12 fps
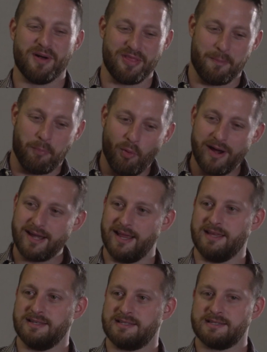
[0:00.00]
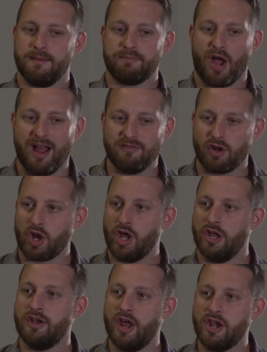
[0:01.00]
But the point is, I've
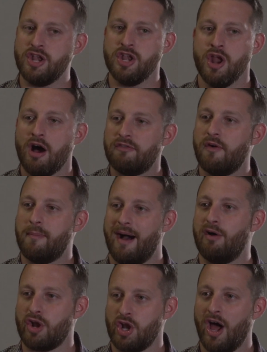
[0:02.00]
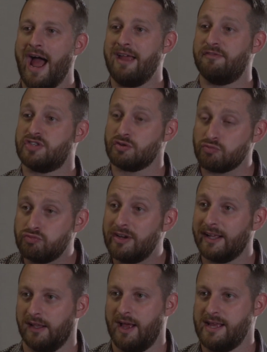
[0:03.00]
learned enough about life to
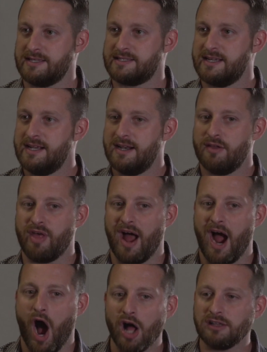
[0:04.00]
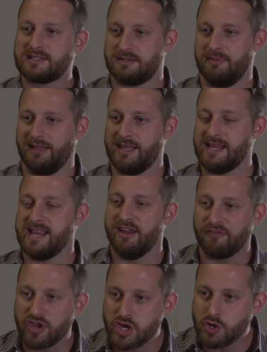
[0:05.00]
realize that ultimately,
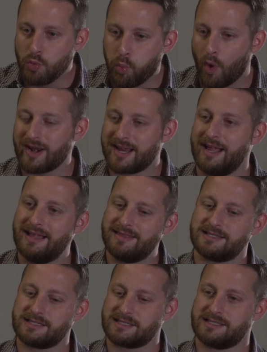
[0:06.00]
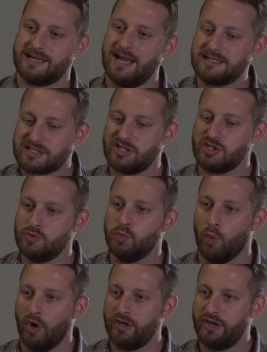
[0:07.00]
if you want to get the success that you
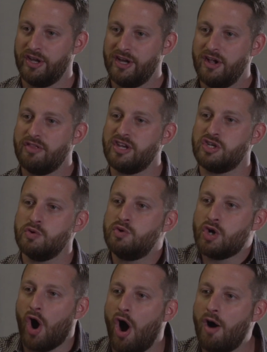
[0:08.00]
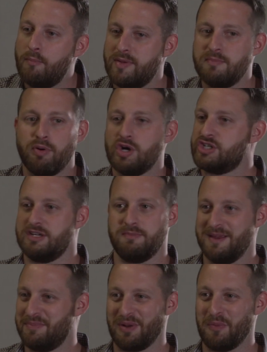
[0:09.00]
want, then you can't be pushing
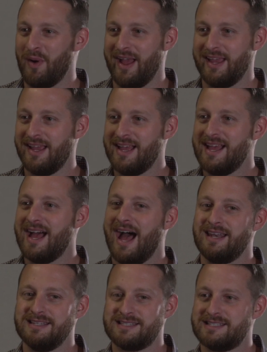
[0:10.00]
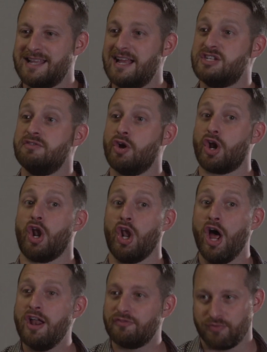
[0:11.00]
people away. And instead, you've got to
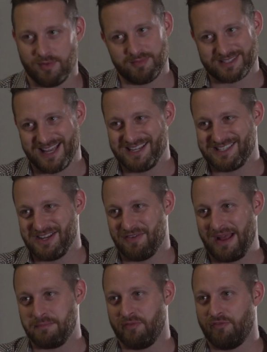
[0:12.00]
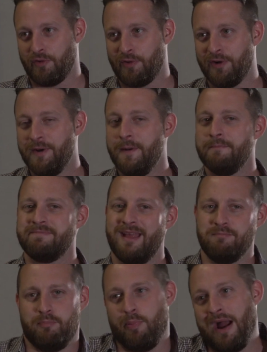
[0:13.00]
learn from the mistakes that you've had before
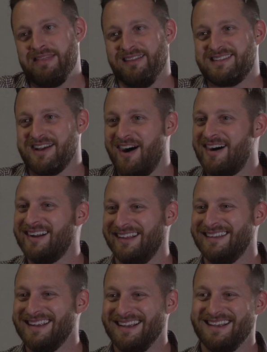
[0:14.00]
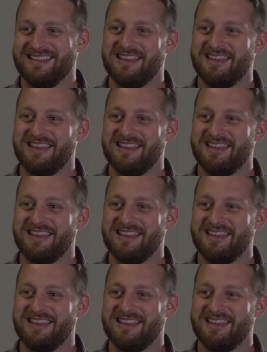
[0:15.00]
and bite the tongue and,